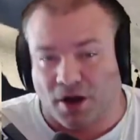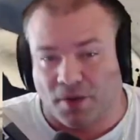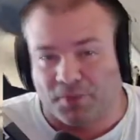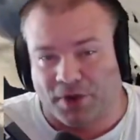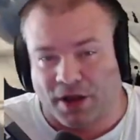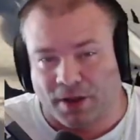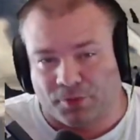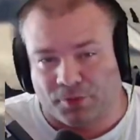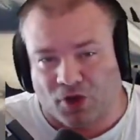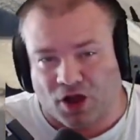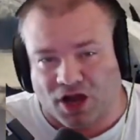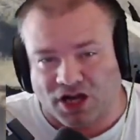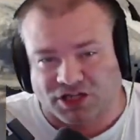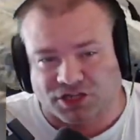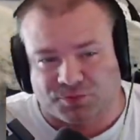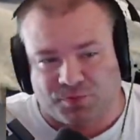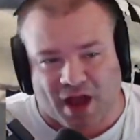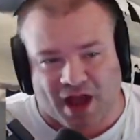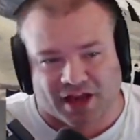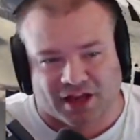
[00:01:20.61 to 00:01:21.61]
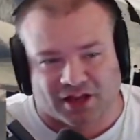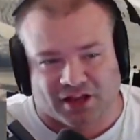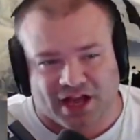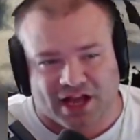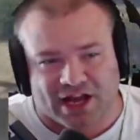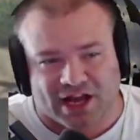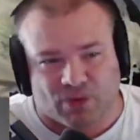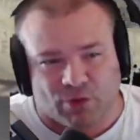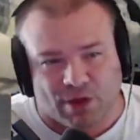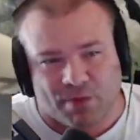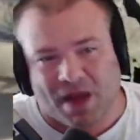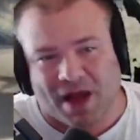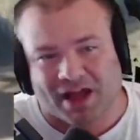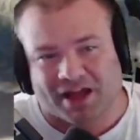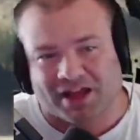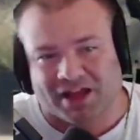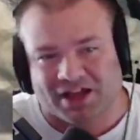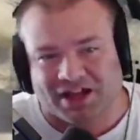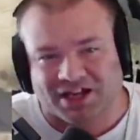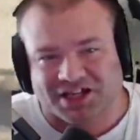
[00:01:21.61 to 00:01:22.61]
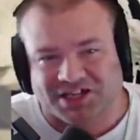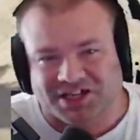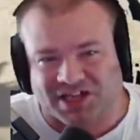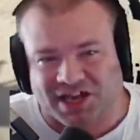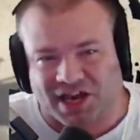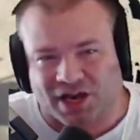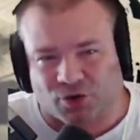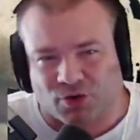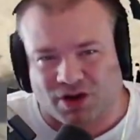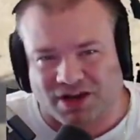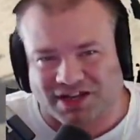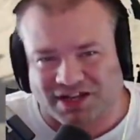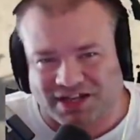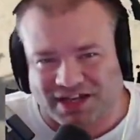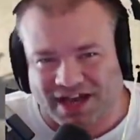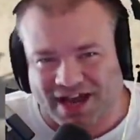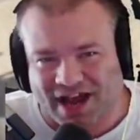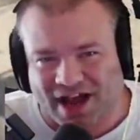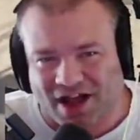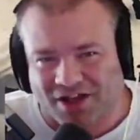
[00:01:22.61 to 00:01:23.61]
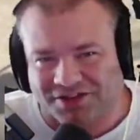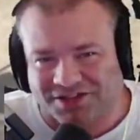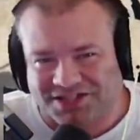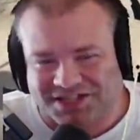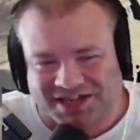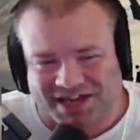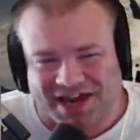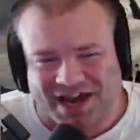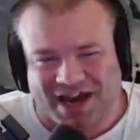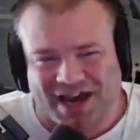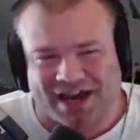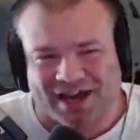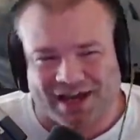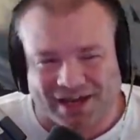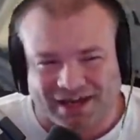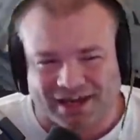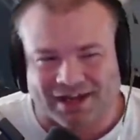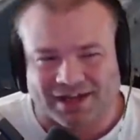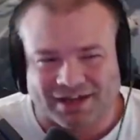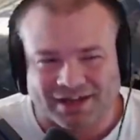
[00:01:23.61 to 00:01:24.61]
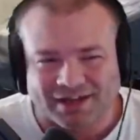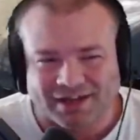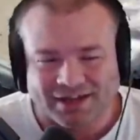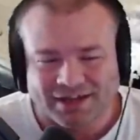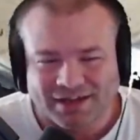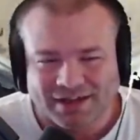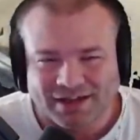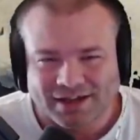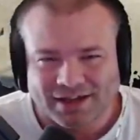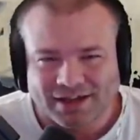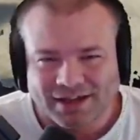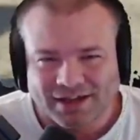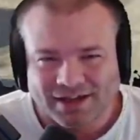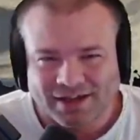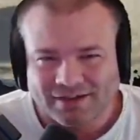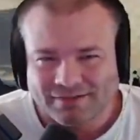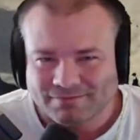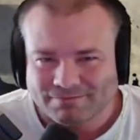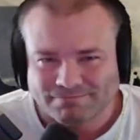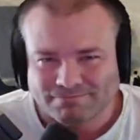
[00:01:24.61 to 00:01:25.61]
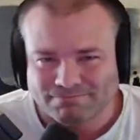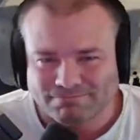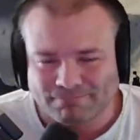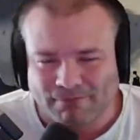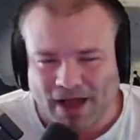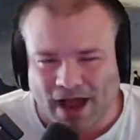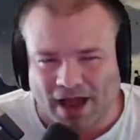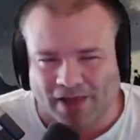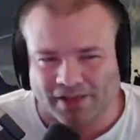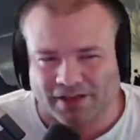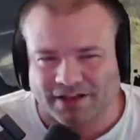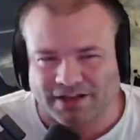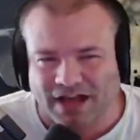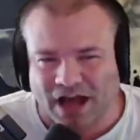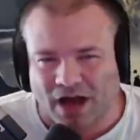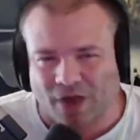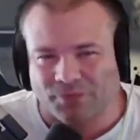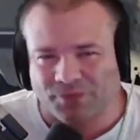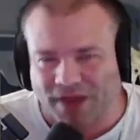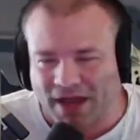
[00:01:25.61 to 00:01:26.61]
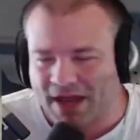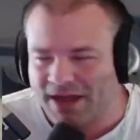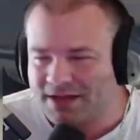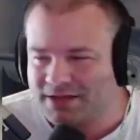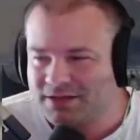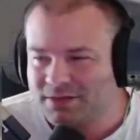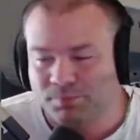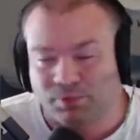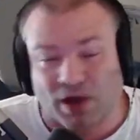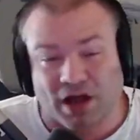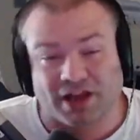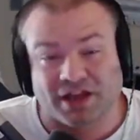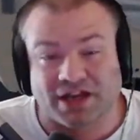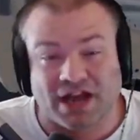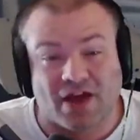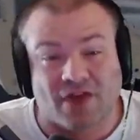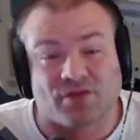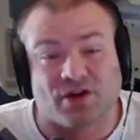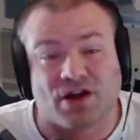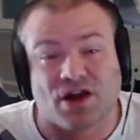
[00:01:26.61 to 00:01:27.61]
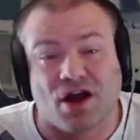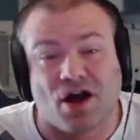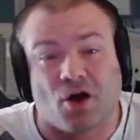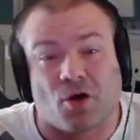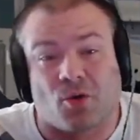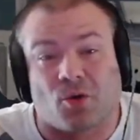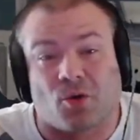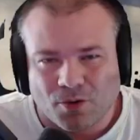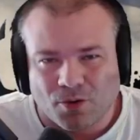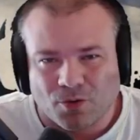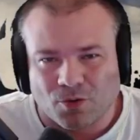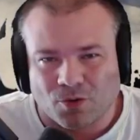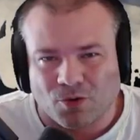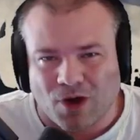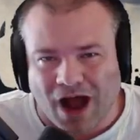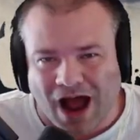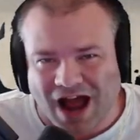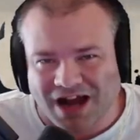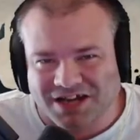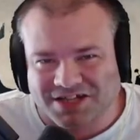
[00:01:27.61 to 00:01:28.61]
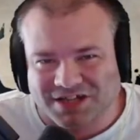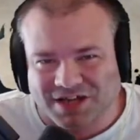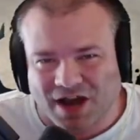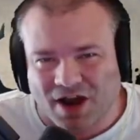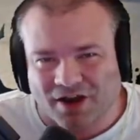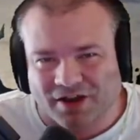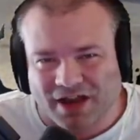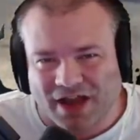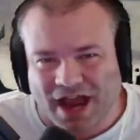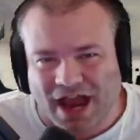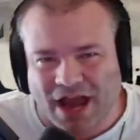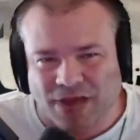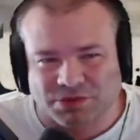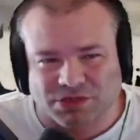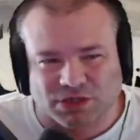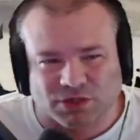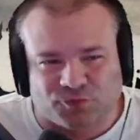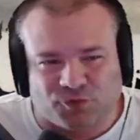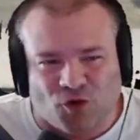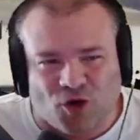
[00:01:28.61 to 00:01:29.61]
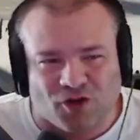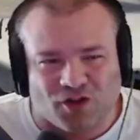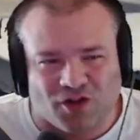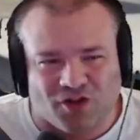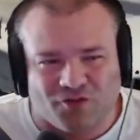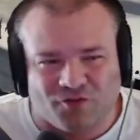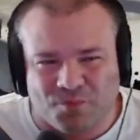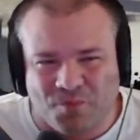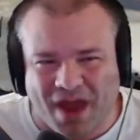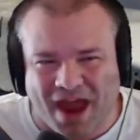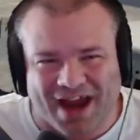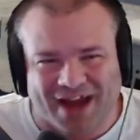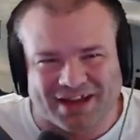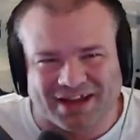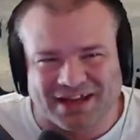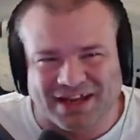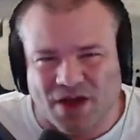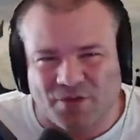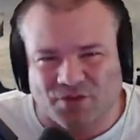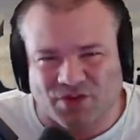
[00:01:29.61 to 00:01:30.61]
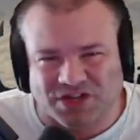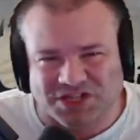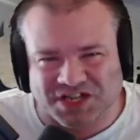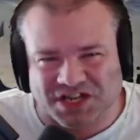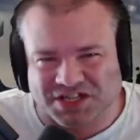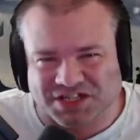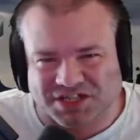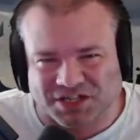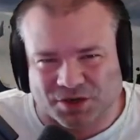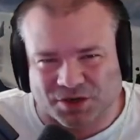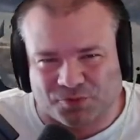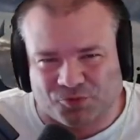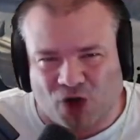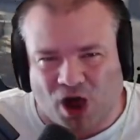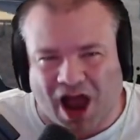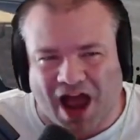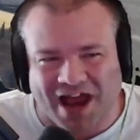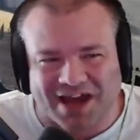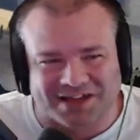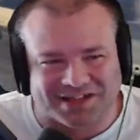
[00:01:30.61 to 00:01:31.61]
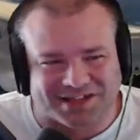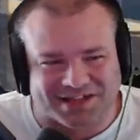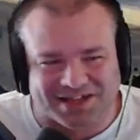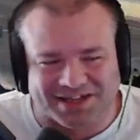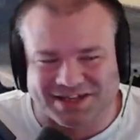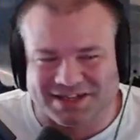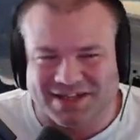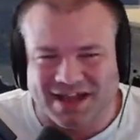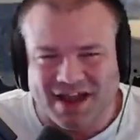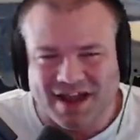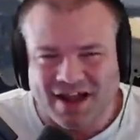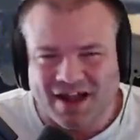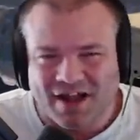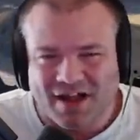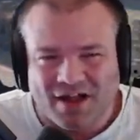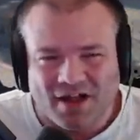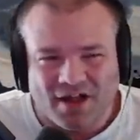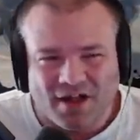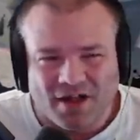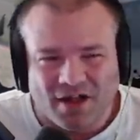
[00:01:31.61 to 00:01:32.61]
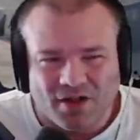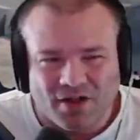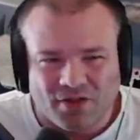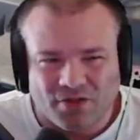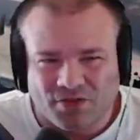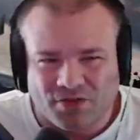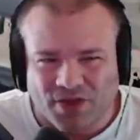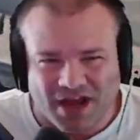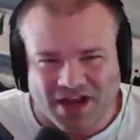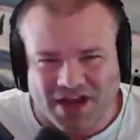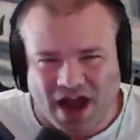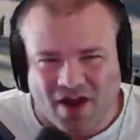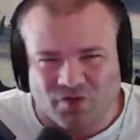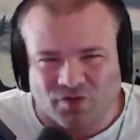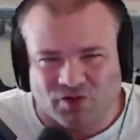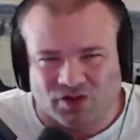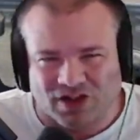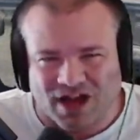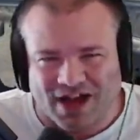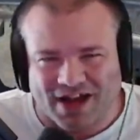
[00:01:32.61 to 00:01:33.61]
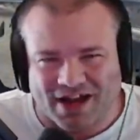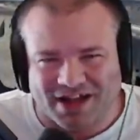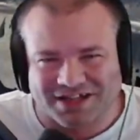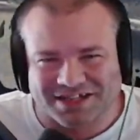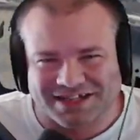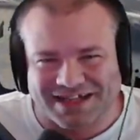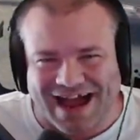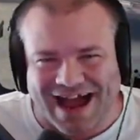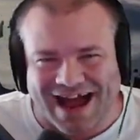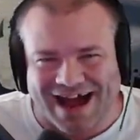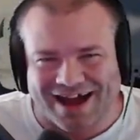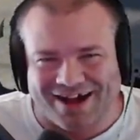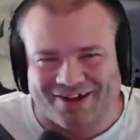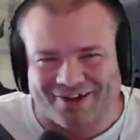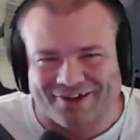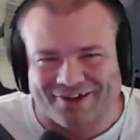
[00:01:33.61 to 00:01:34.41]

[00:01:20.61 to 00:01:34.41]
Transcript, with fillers: people are speculating we might get a secret DLC highly doubt that. But you never know. Rockstar Games is full of magnificent surprises. They never let us down